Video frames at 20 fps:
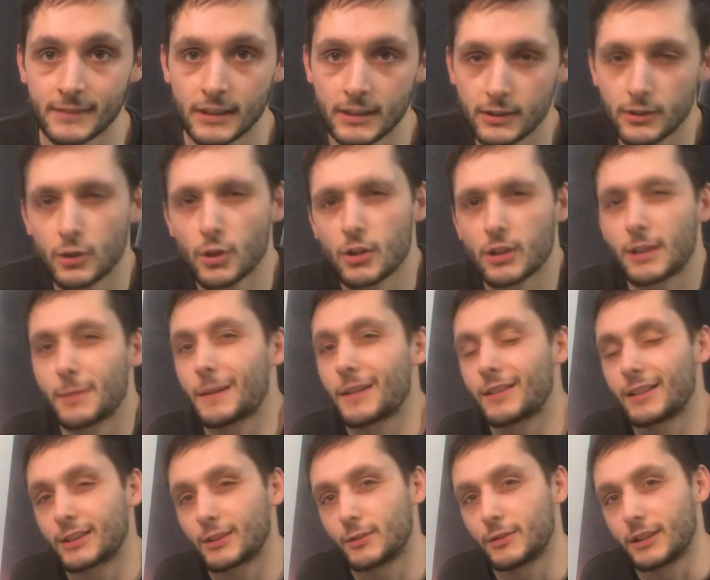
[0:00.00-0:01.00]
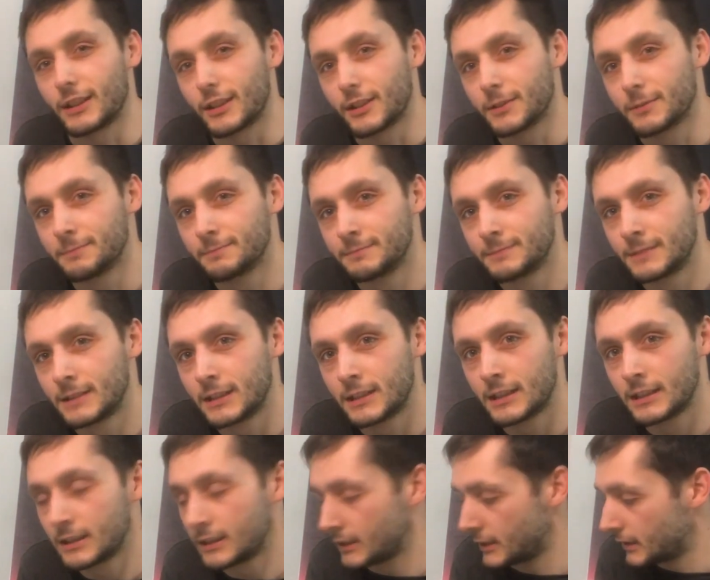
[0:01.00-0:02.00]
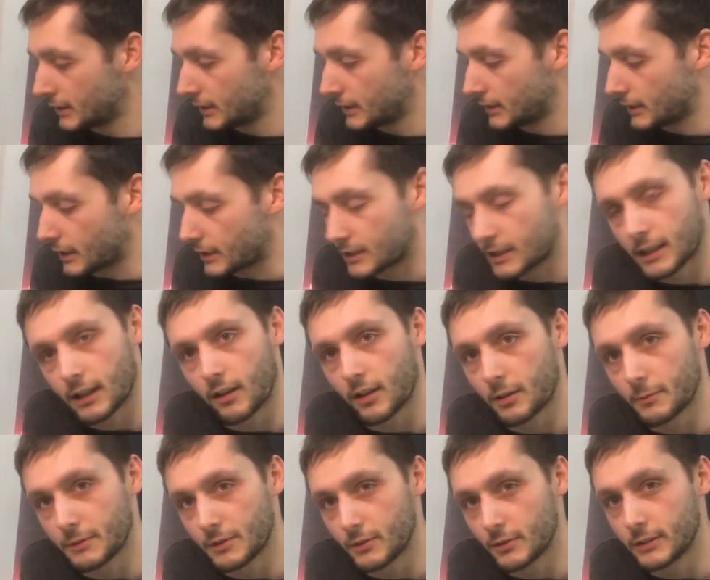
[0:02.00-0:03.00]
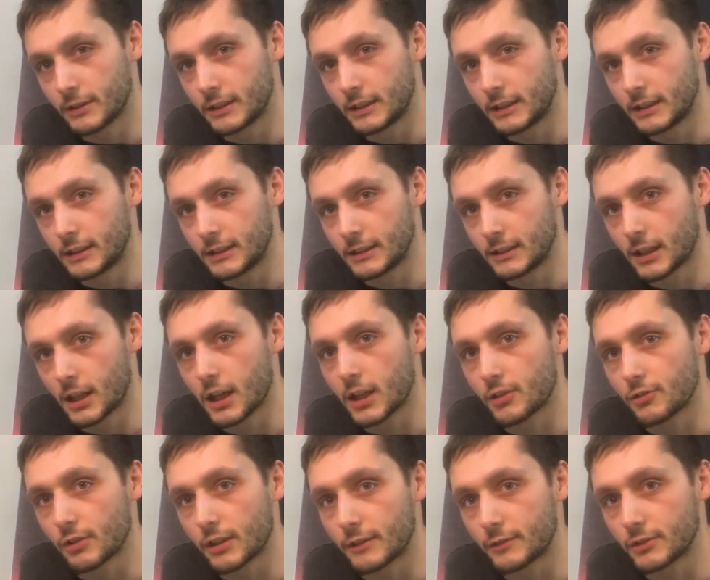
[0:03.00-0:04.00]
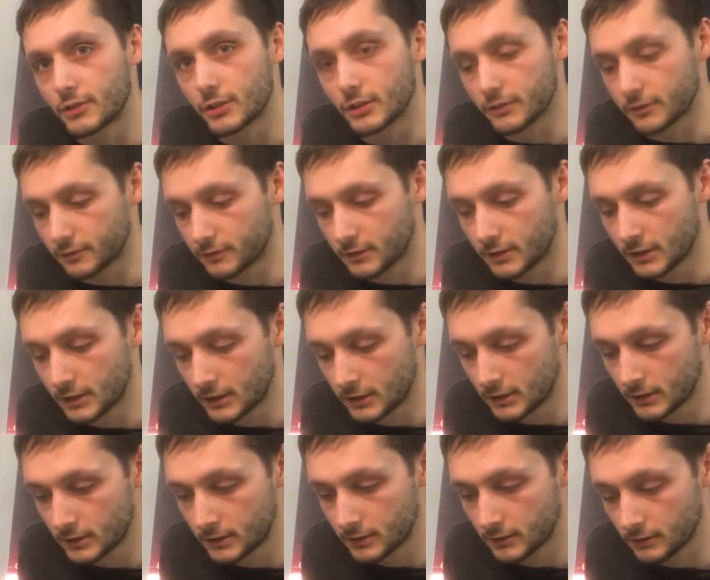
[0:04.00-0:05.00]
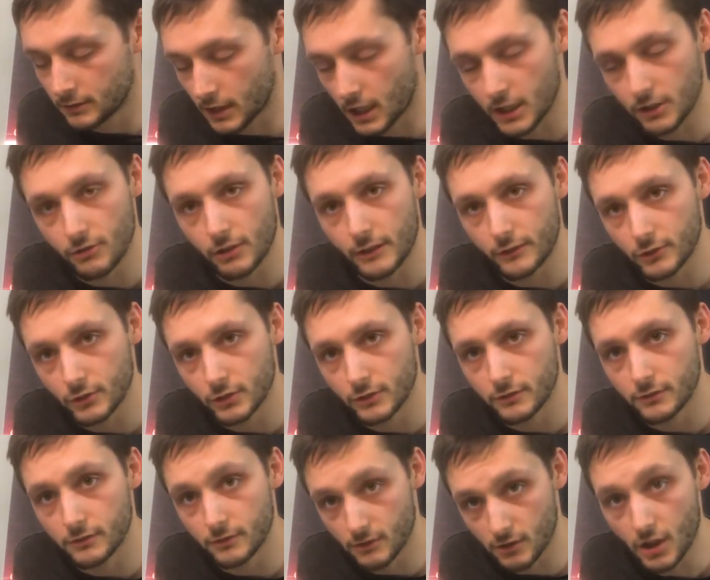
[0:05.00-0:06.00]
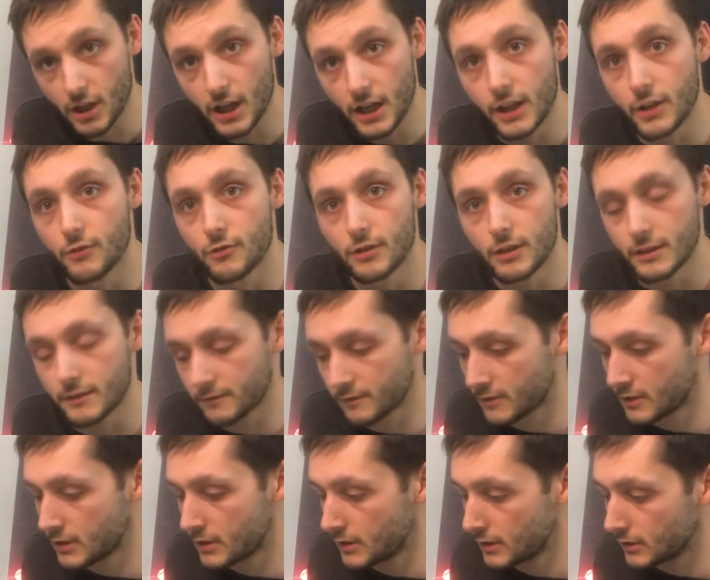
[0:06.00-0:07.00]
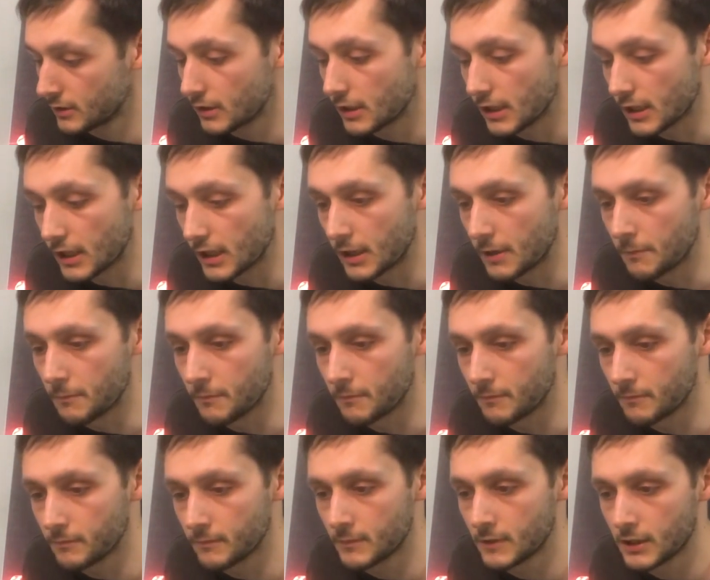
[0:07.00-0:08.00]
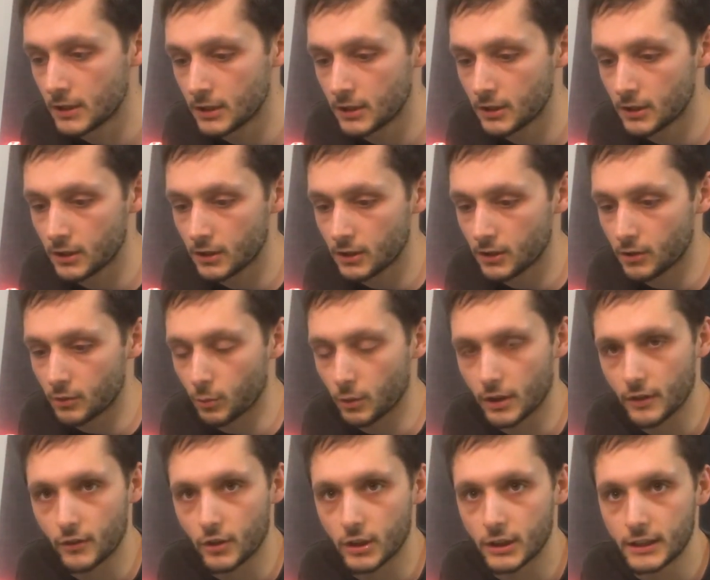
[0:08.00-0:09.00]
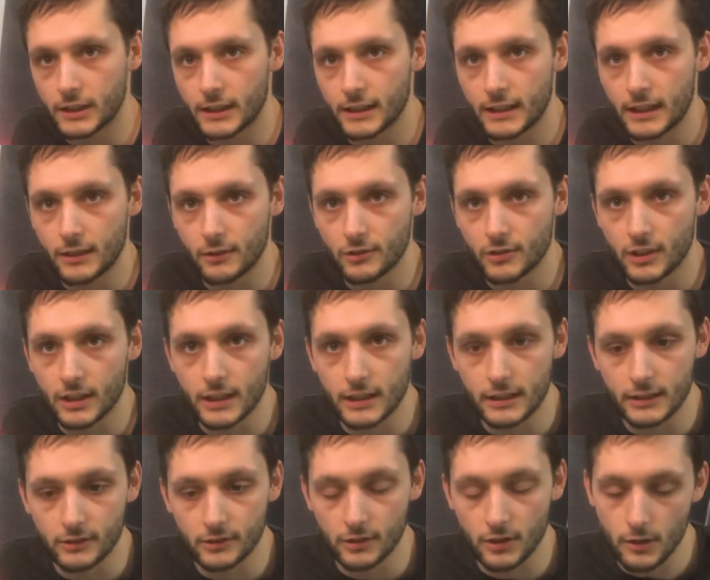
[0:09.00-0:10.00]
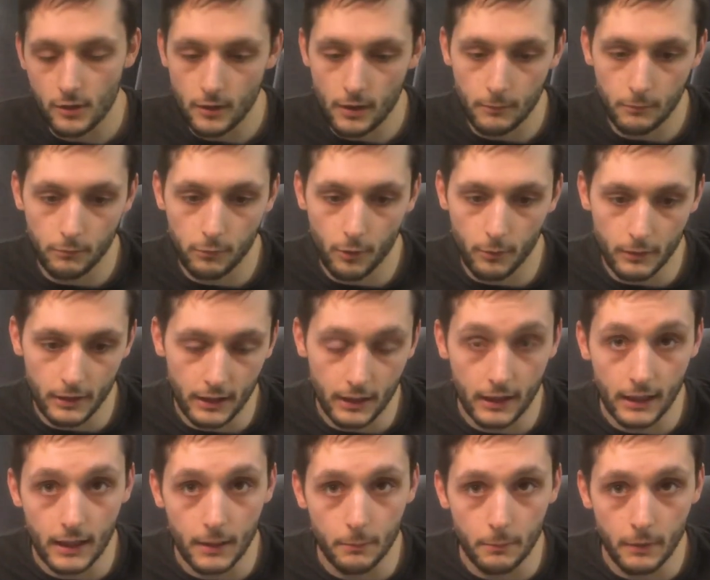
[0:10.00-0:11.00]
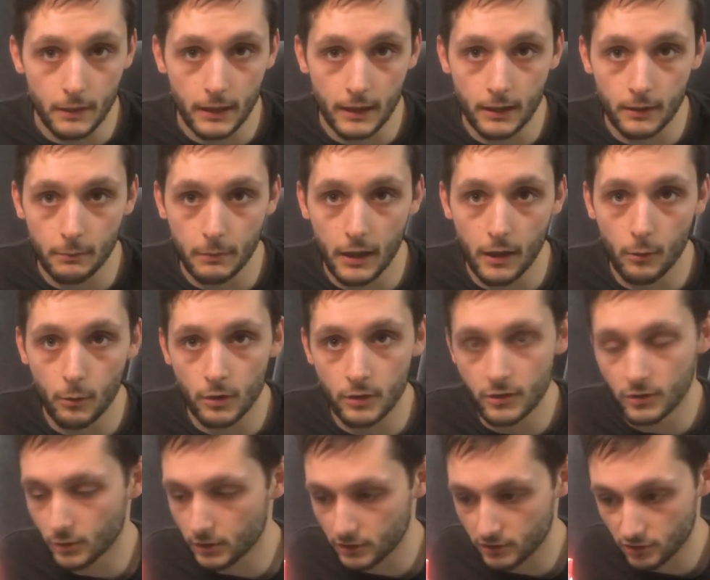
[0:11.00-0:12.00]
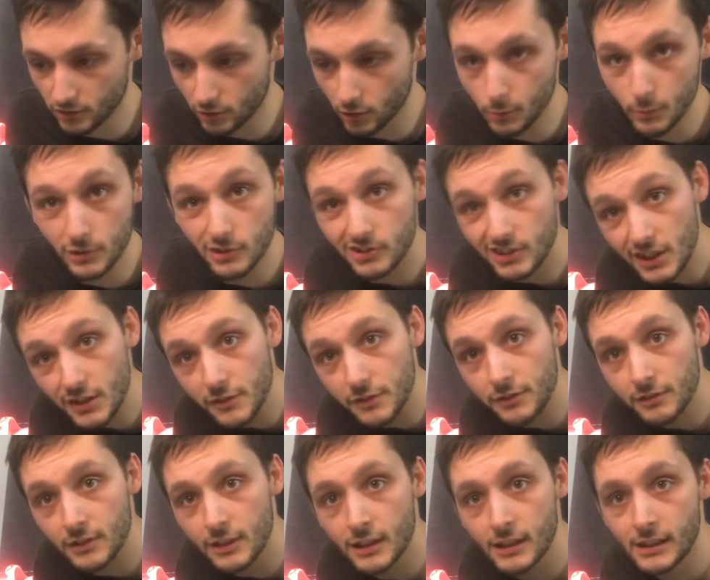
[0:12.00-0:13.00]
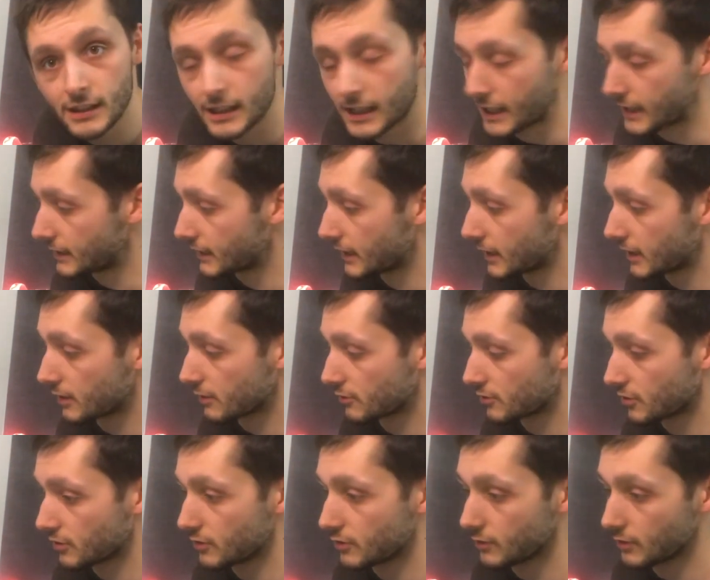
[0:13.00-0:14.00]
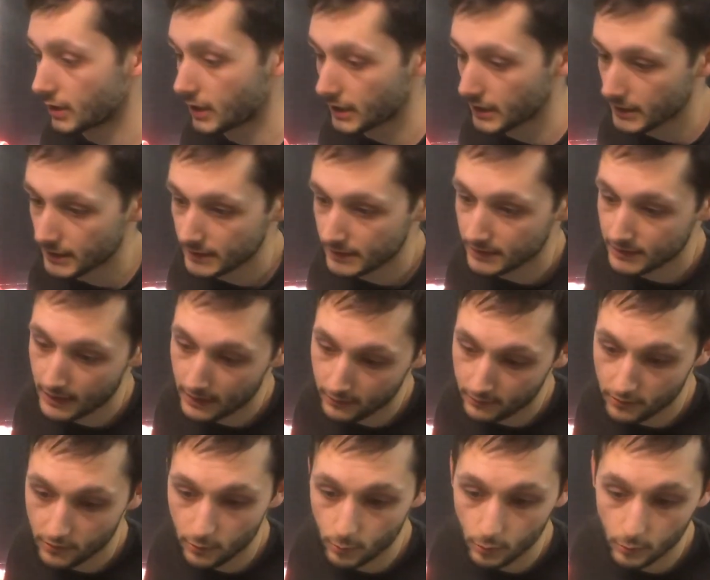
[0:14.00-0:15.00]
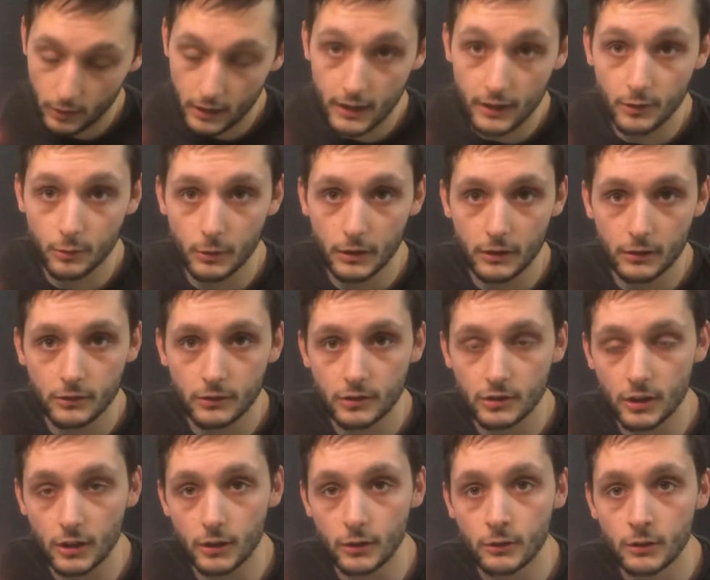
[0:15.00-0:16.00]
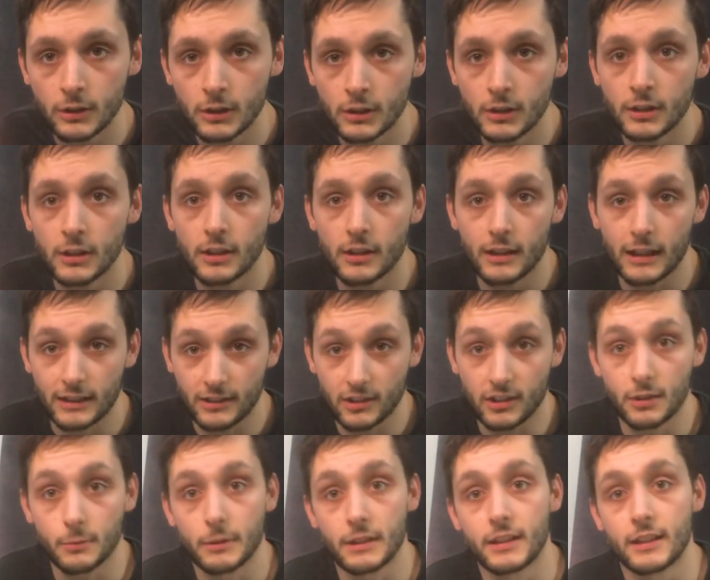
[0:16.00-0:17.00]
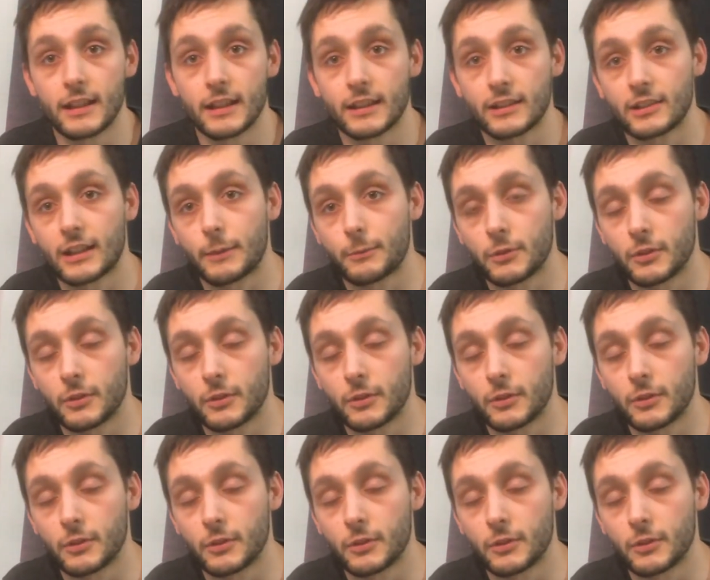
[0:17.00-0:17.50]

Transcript: Talking about the next video, I think I'm going to be doing the hard drive stuff. Hard drive stuff? The hard drive. Um, one I've got in there now is tiny, so I'm probably going to get a bigger, better one so I can store more stuff. And then I'll show you guys how to do all that as well. So that's going to be the next laptop